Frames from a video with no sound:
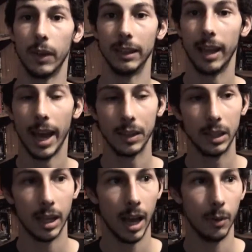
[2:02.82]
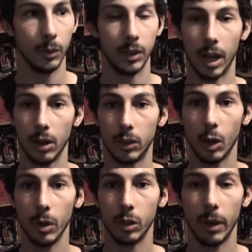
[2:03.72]
fantastic. I was I heard
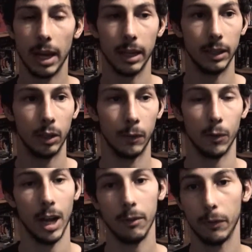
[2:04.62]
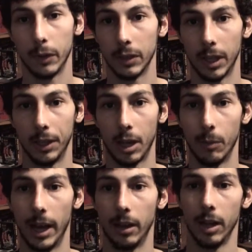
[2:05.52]
so much about it, and it took forever for this thing to
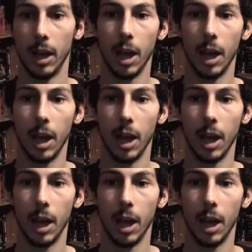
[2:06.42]
come out.